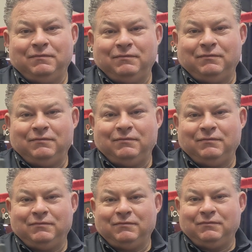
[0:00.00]
around
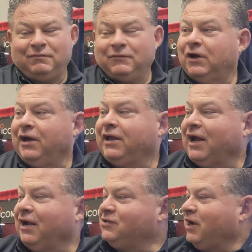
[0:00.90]
here. Yeah. All right,
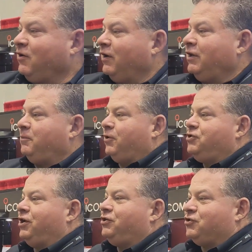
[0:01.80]
guys, I greatly
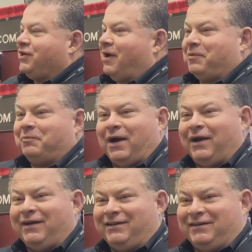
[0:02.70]
appreciate you stopping
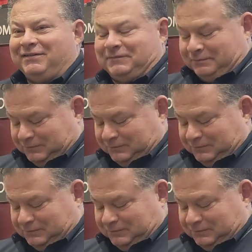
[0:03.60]
by. Right thanks, thanks